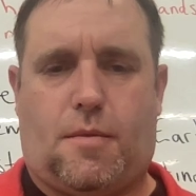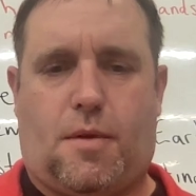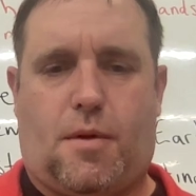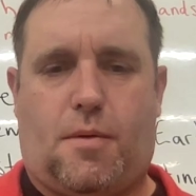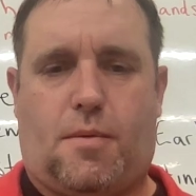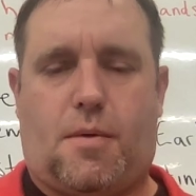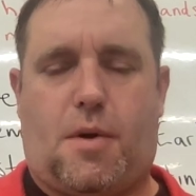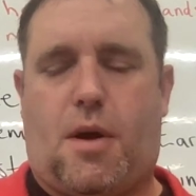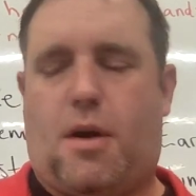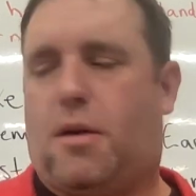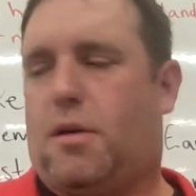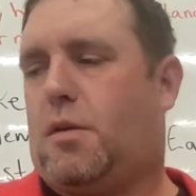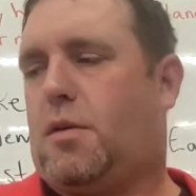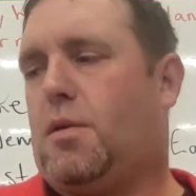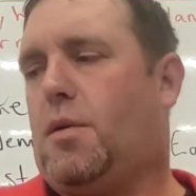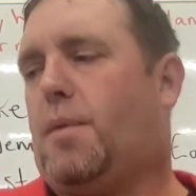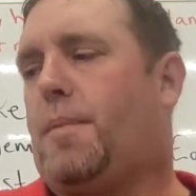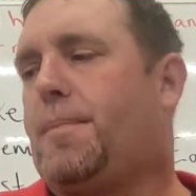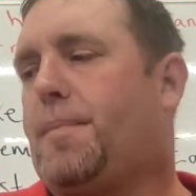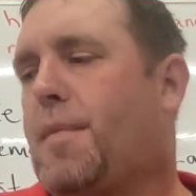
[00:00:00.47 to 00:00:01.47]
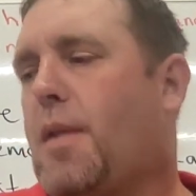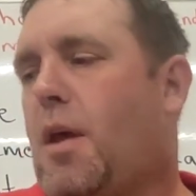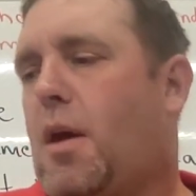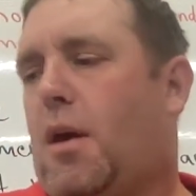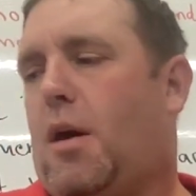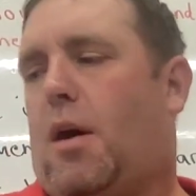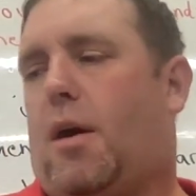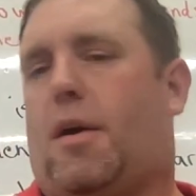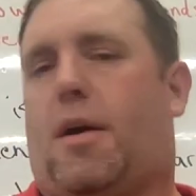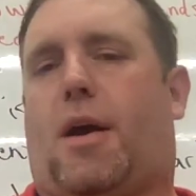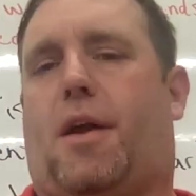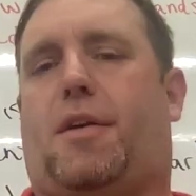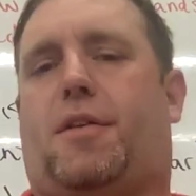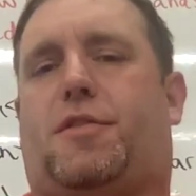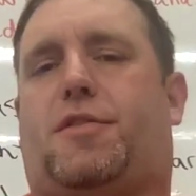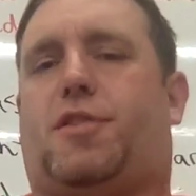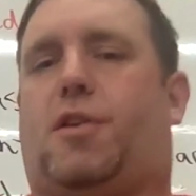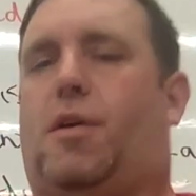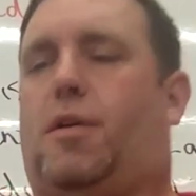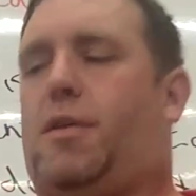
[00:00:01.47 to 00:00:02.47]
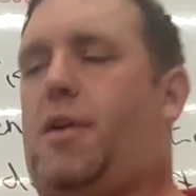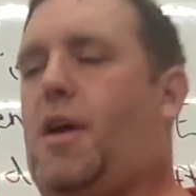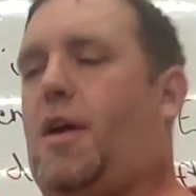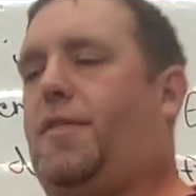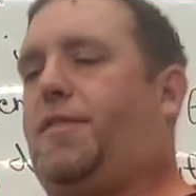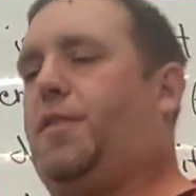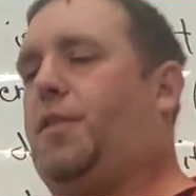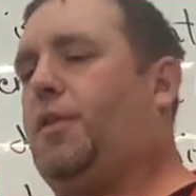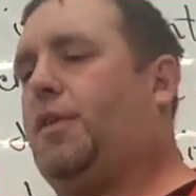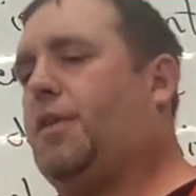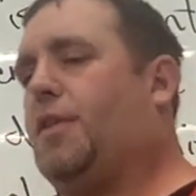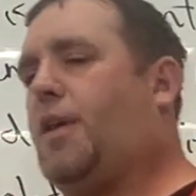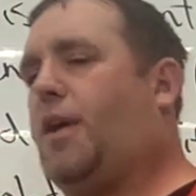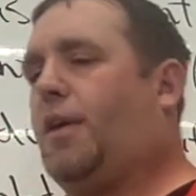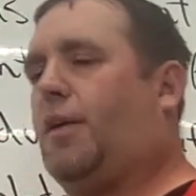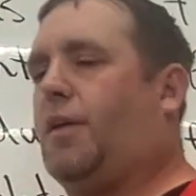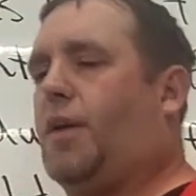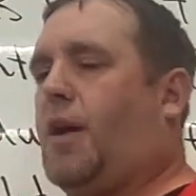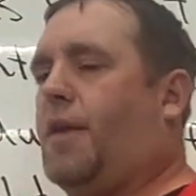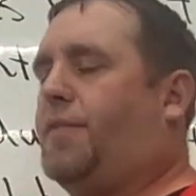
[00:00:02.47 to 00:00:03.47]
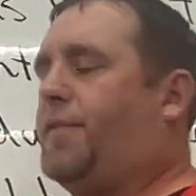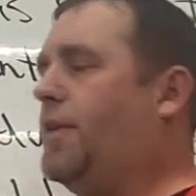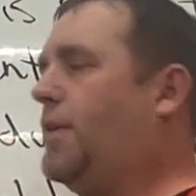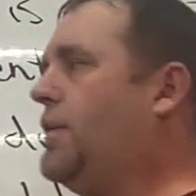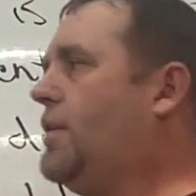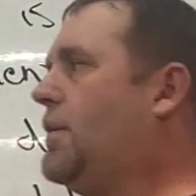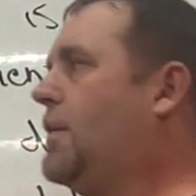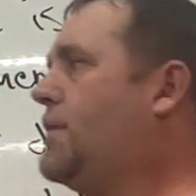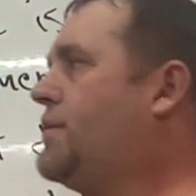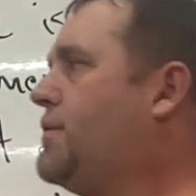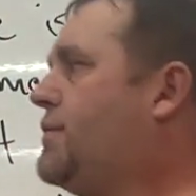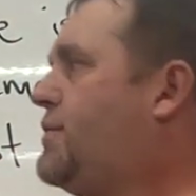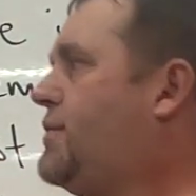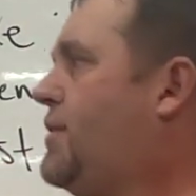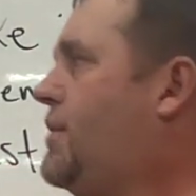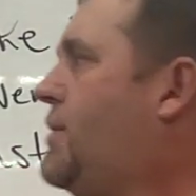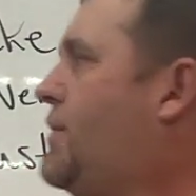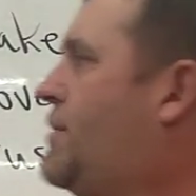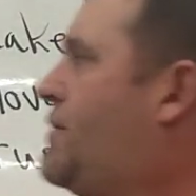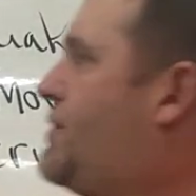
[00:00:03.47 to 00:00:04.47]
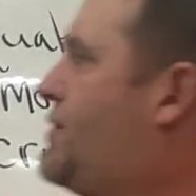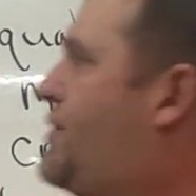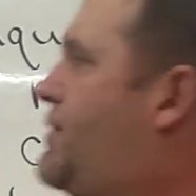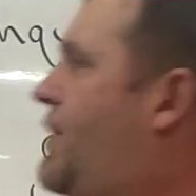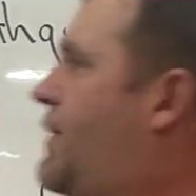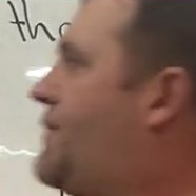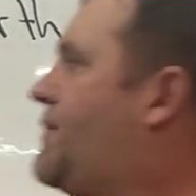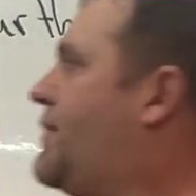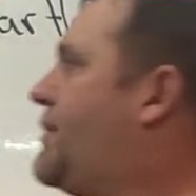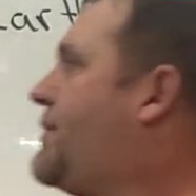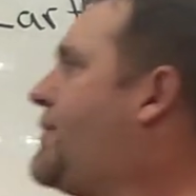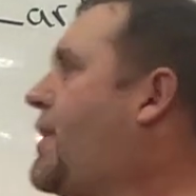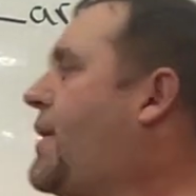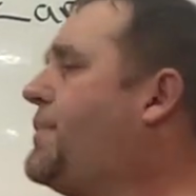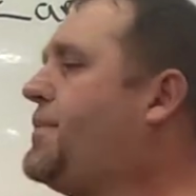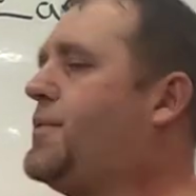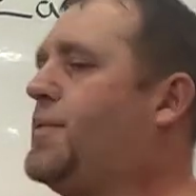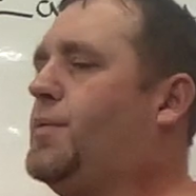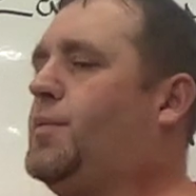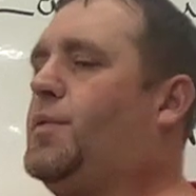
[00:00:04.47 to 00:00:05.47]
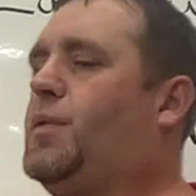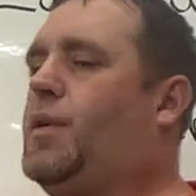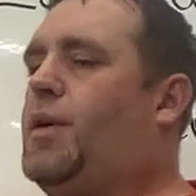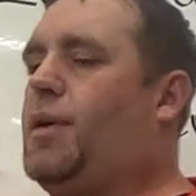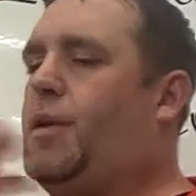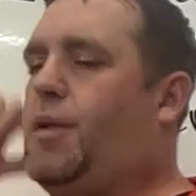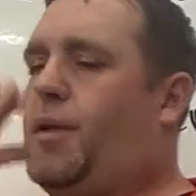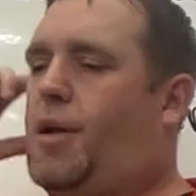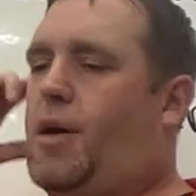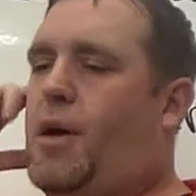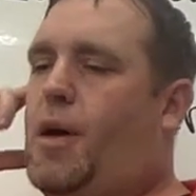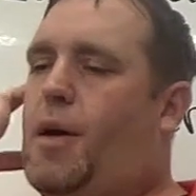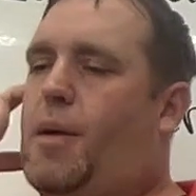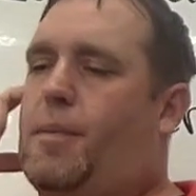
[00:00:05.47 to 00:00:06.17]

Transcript: All right, cool. All right, so yeah, if you look at that graphic, you guys will see there's different types of wood.